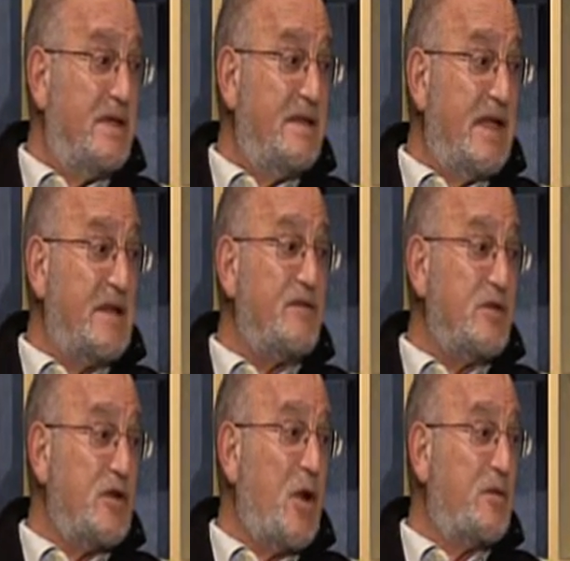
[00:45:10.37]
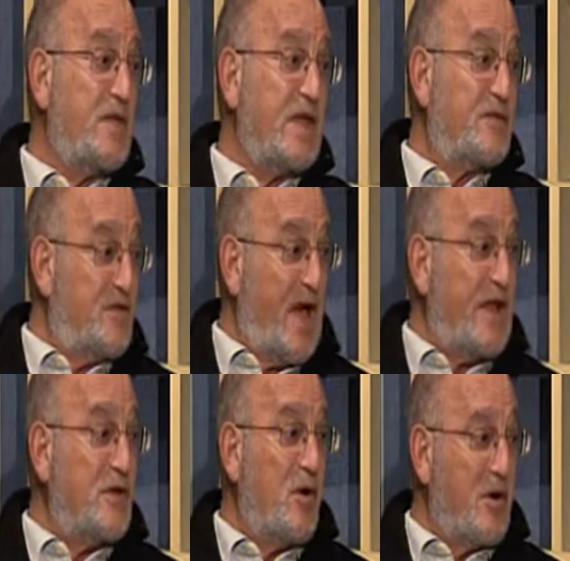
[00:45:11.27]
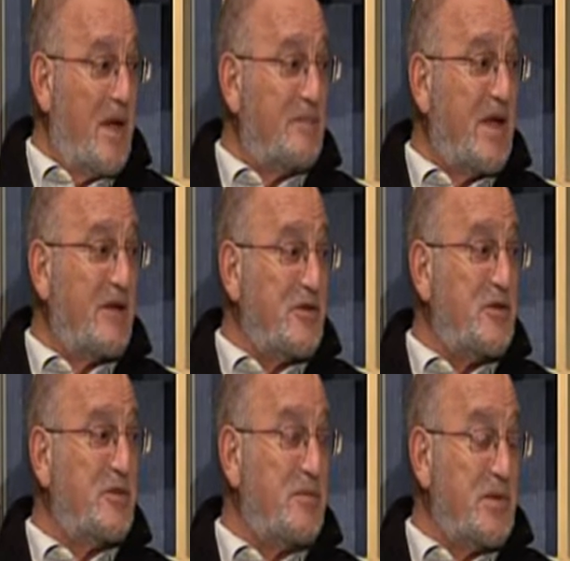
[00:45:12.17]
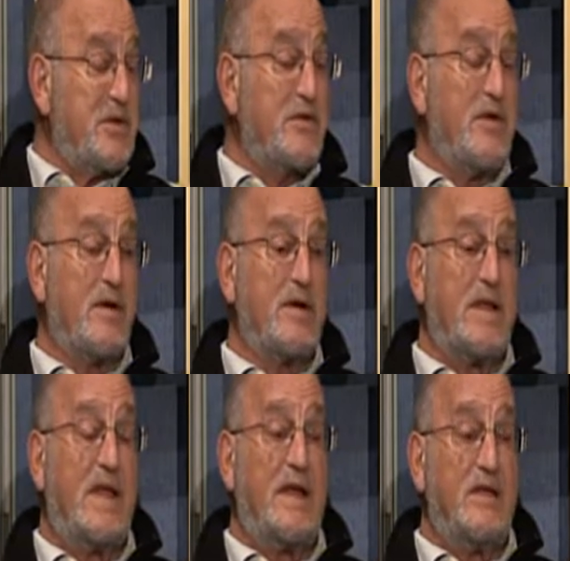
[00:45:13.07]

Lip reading: And if you don't, they can fine you or come down and do it and bill you for it.